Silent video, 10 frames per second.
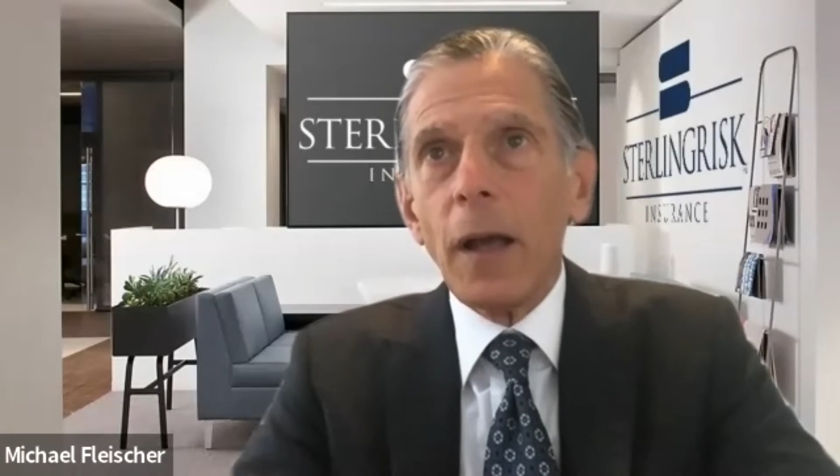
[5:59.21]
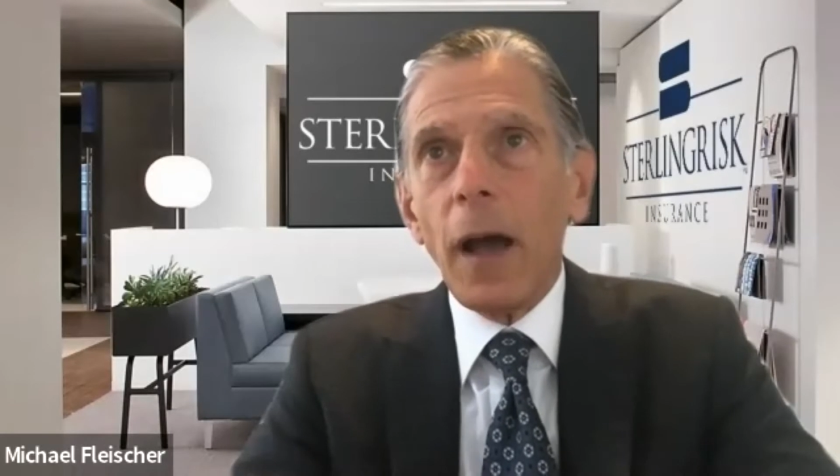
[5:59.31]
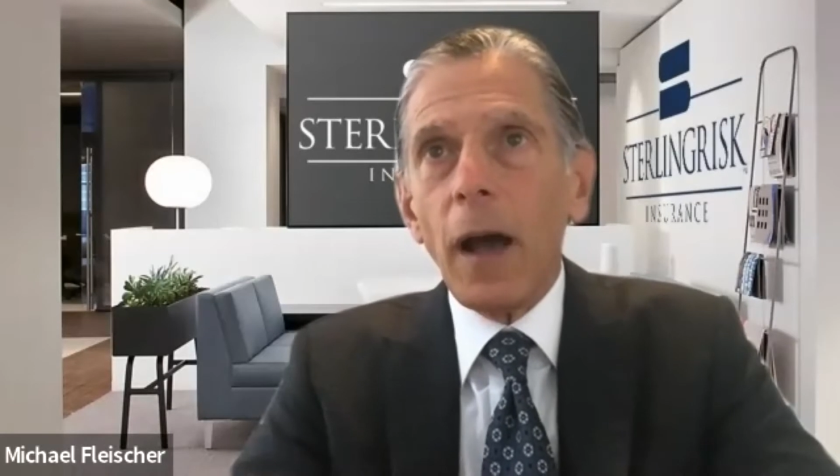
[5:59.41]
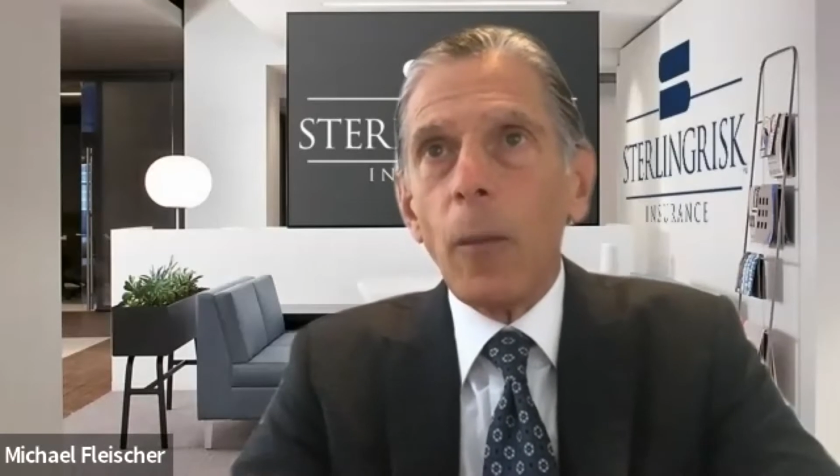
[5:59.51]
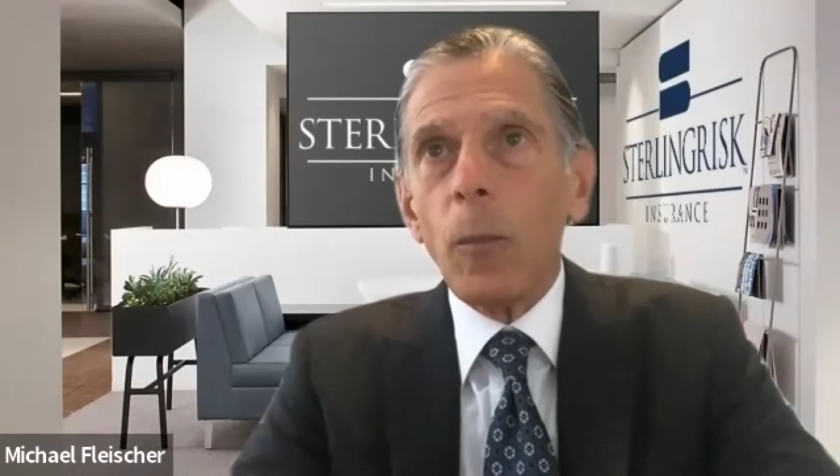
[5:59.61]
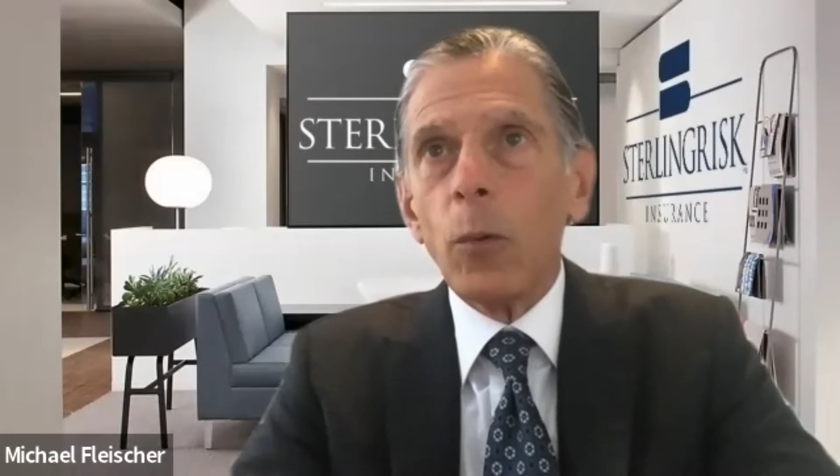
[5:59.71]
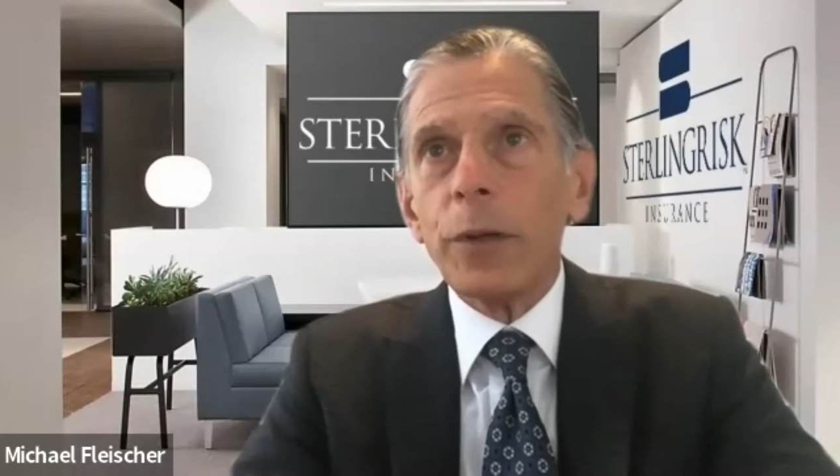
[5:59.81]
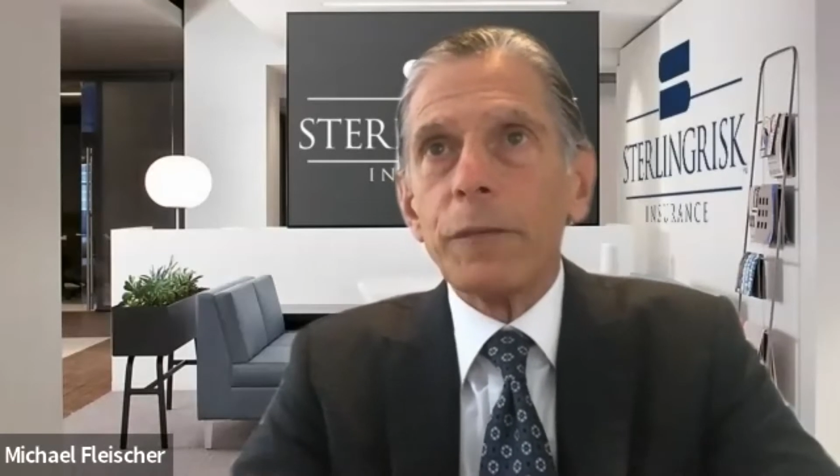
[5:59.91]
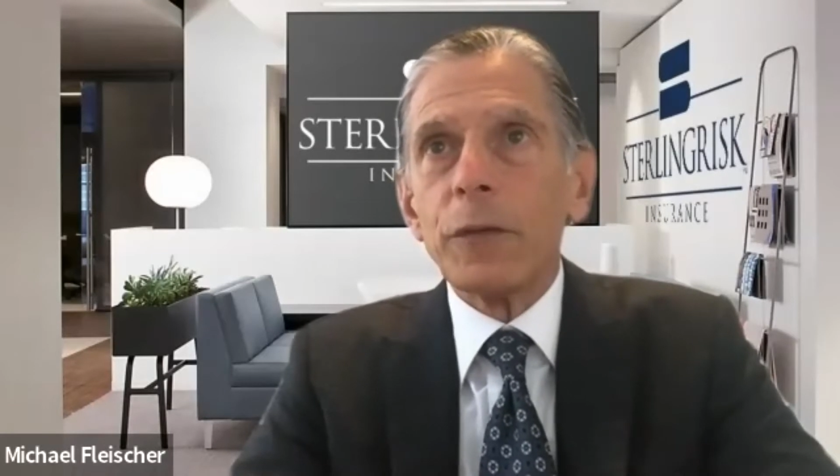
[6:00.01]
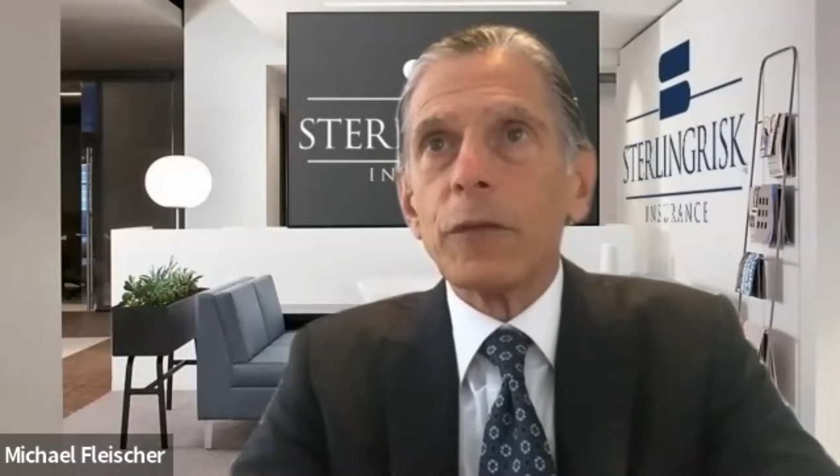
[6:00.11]
We'll
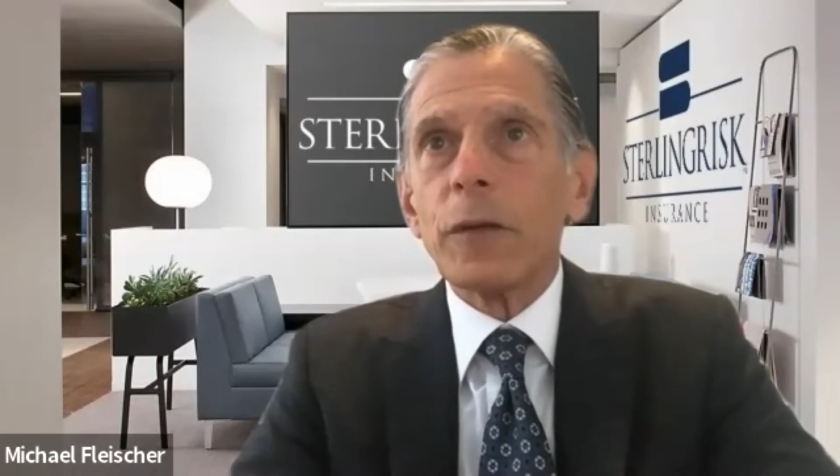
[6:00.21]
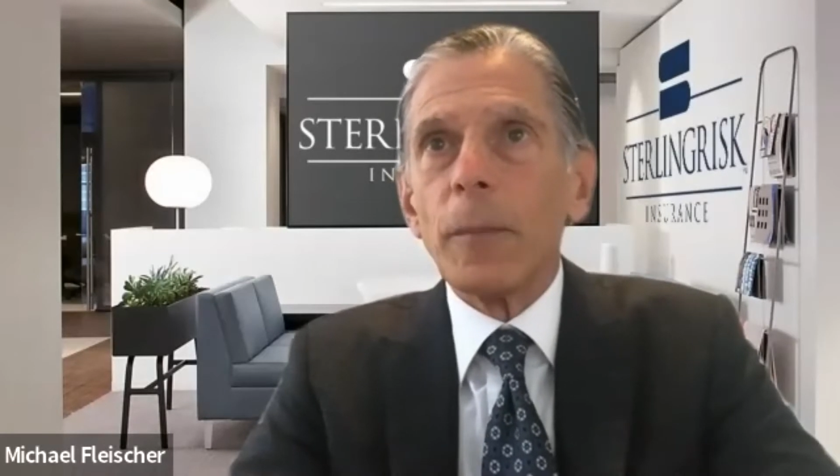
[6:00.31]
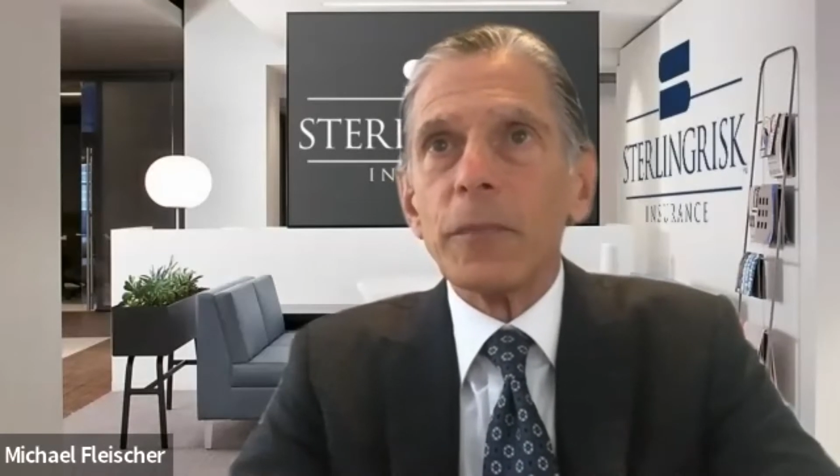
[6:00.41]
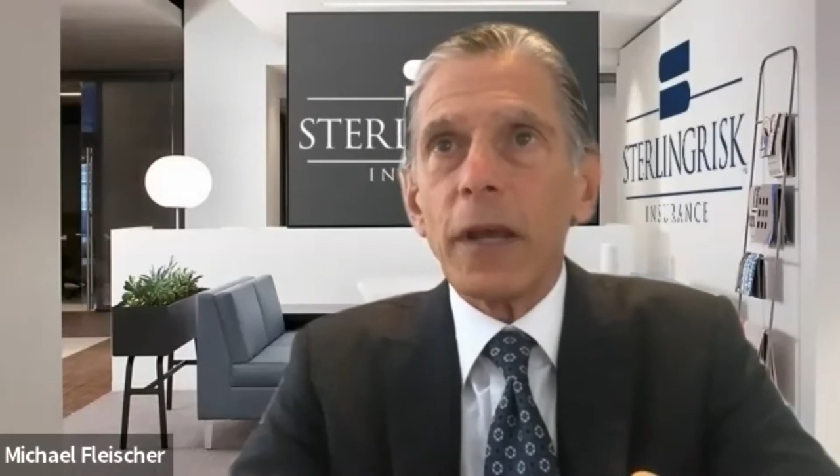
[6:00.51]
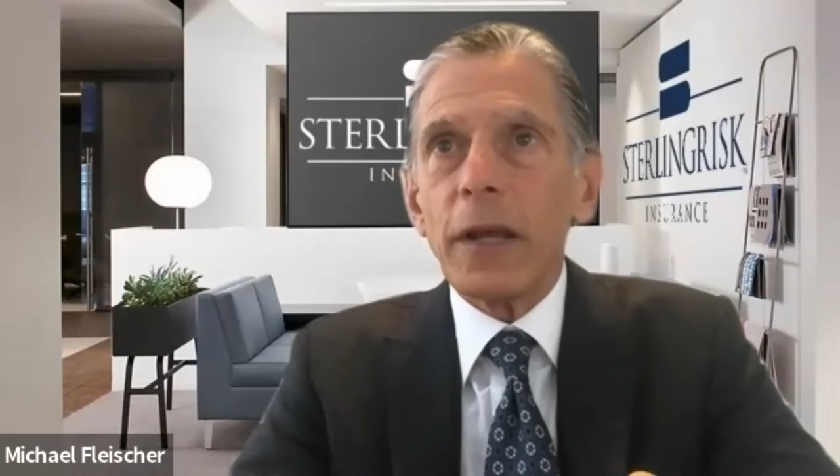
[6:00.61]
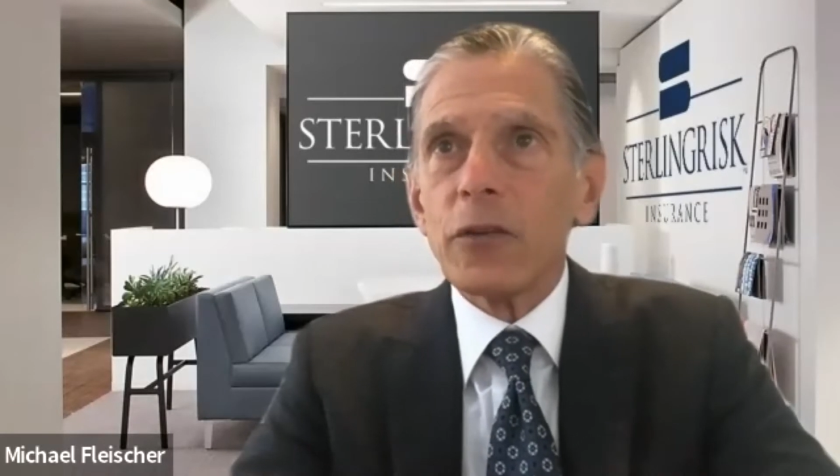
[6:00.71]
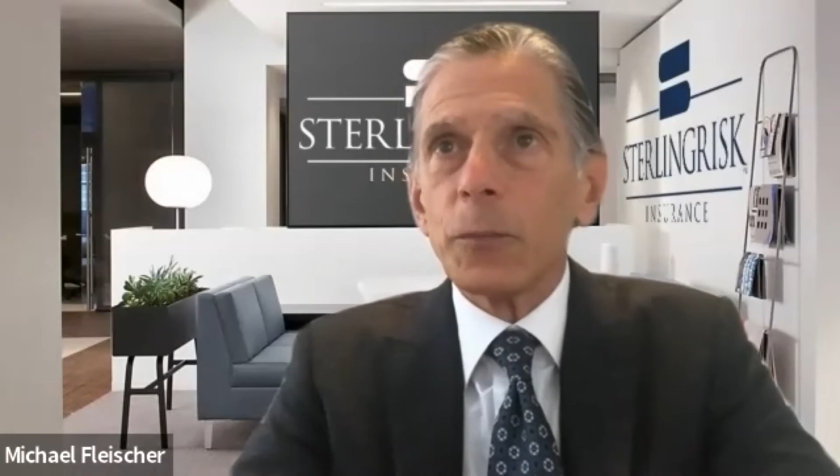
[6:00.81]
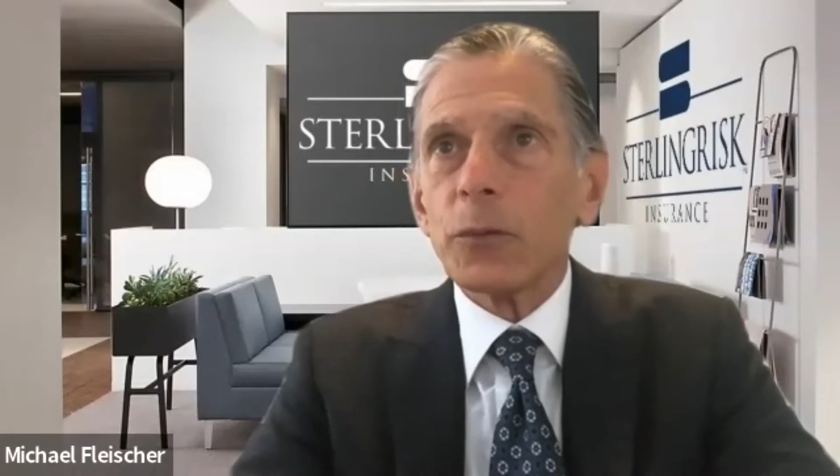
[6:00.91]
give you some tangible